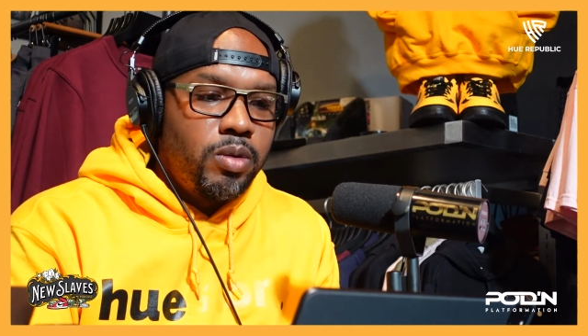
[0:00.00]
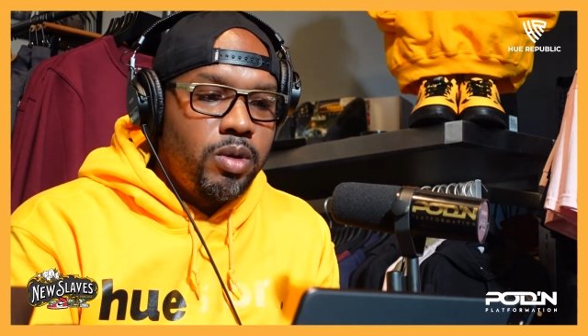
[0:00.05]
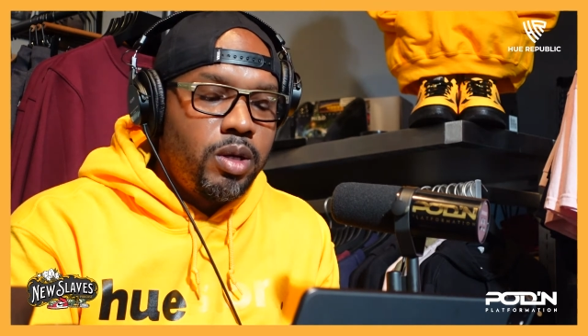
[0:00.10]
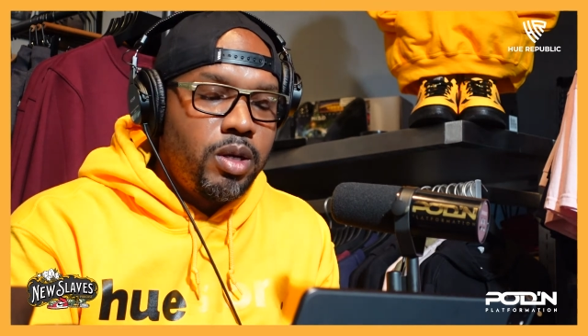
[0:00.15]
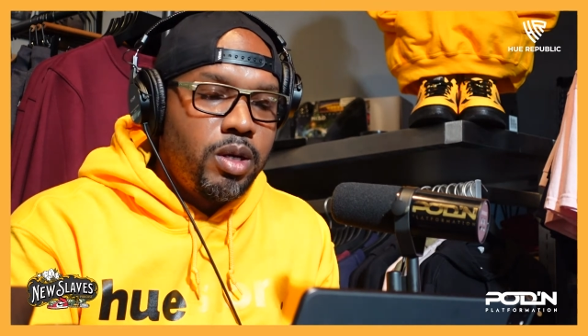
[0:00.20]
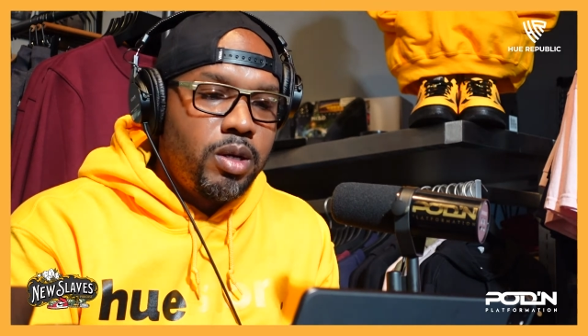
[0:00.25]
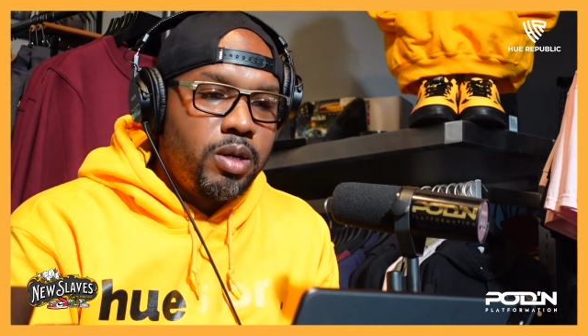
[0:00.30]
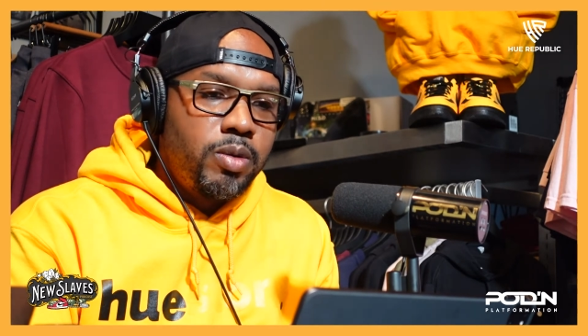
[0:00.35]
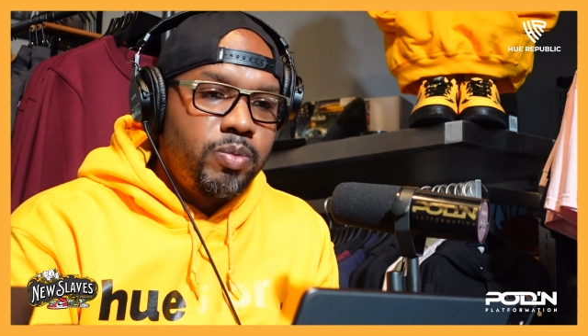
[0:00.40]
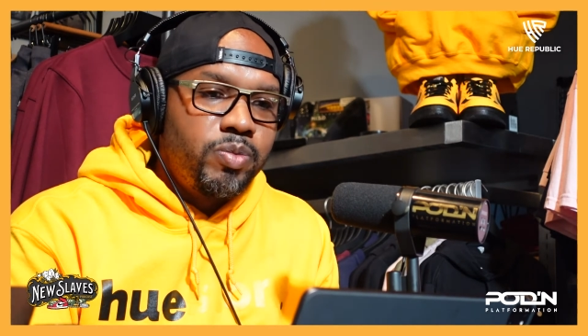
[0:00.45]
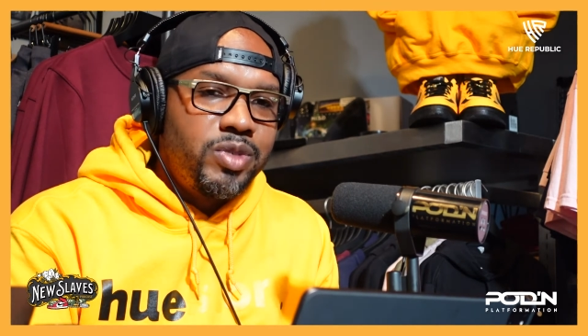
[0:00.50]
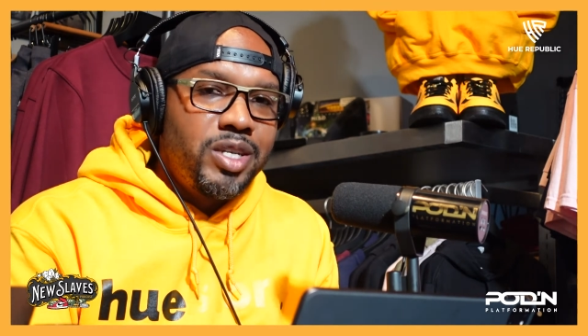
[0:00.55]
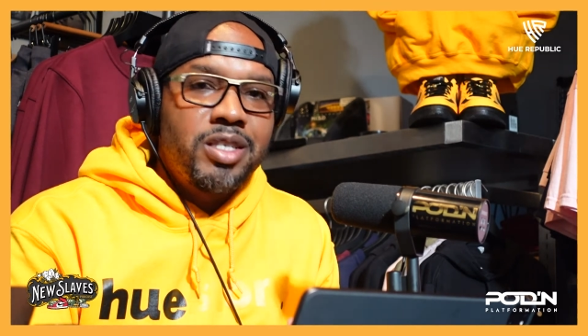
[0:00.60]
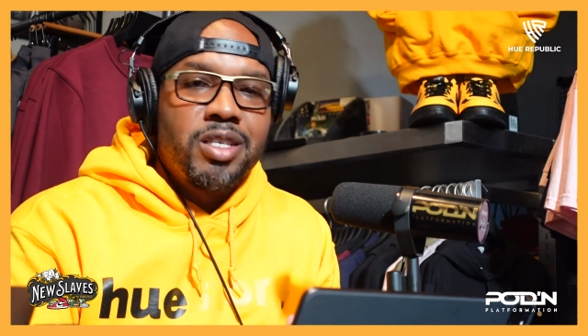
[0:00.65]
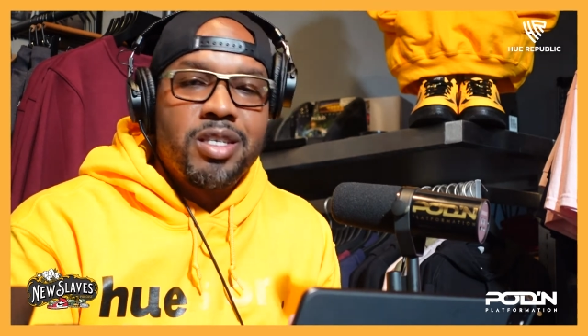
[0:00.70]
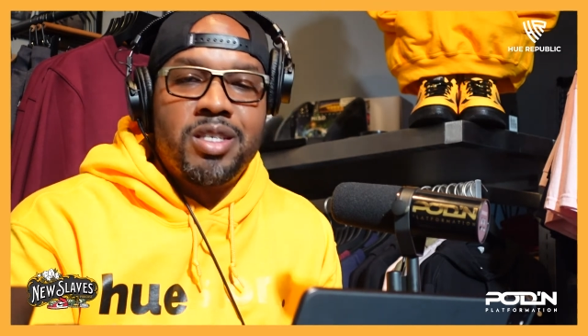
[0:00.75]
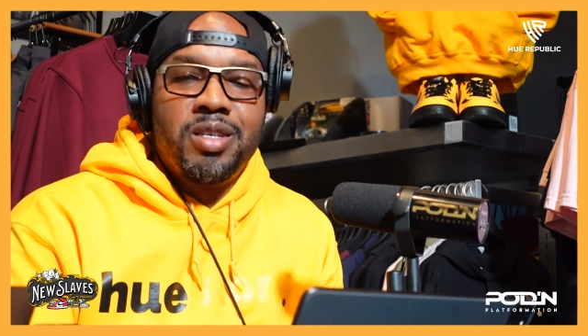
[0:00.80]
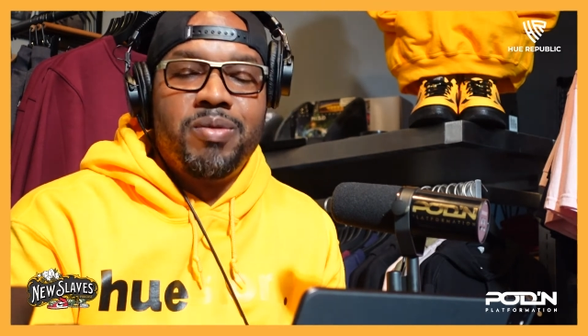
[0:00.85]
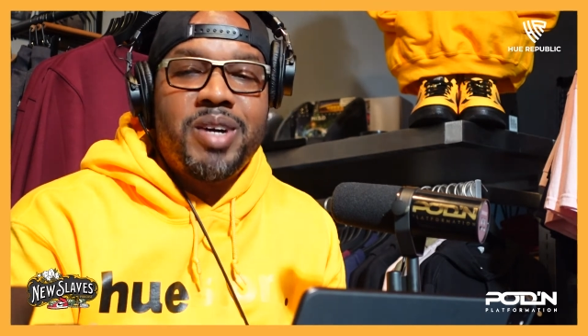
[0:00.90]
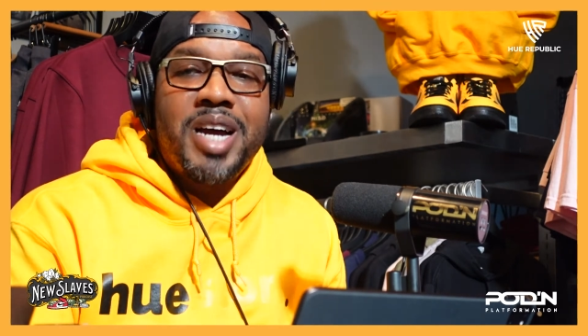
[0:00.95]
you know just
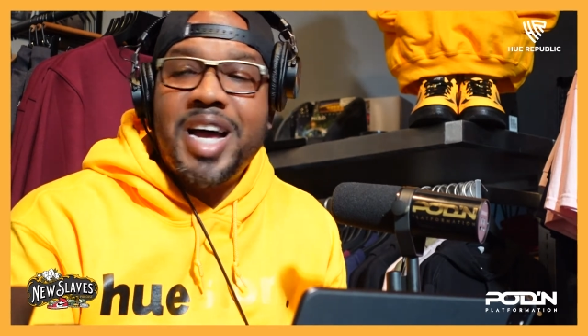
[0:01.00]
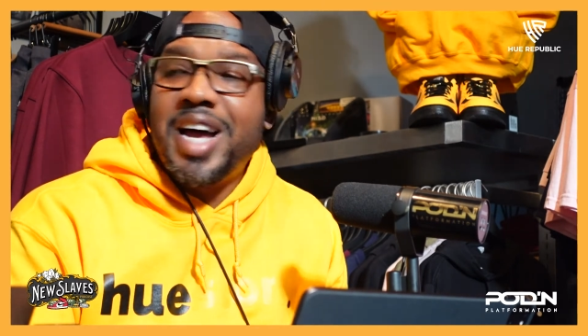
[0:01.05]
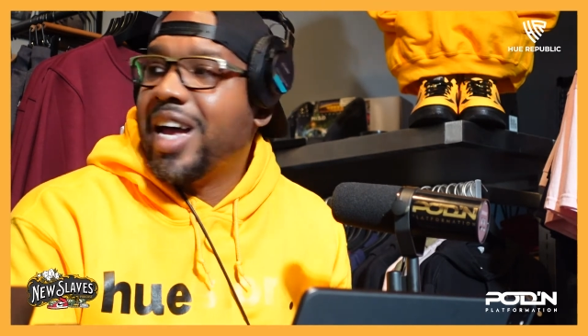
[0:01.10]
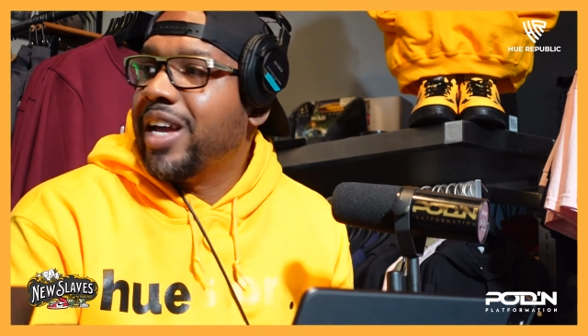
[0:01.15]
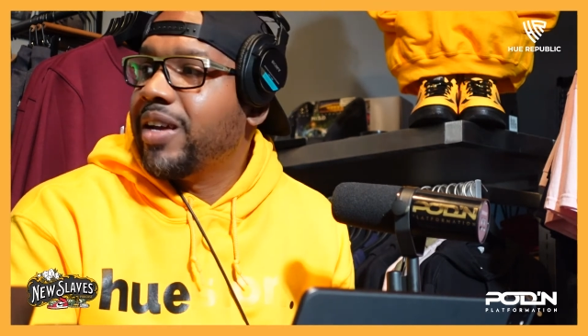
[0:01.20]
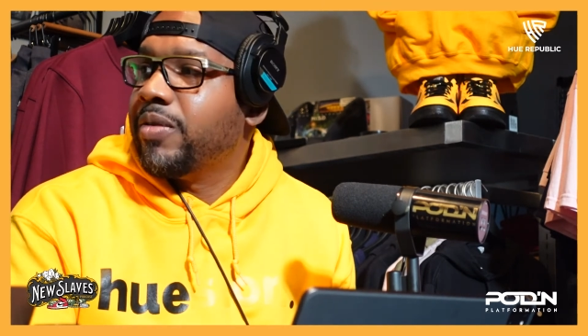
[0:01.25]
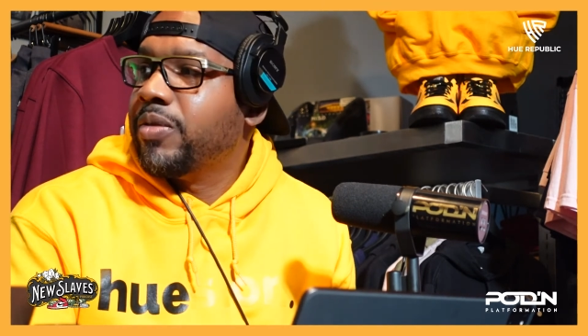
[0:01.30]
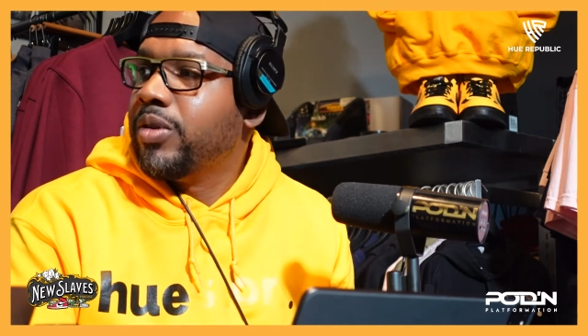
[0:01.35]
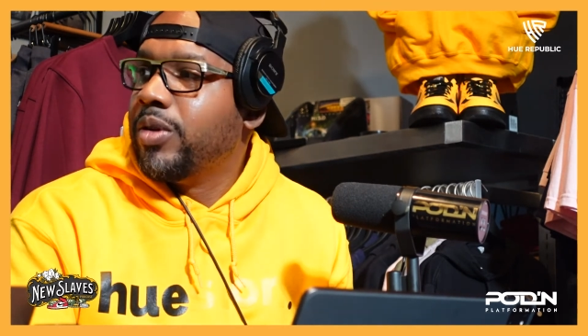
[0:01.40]
to survive.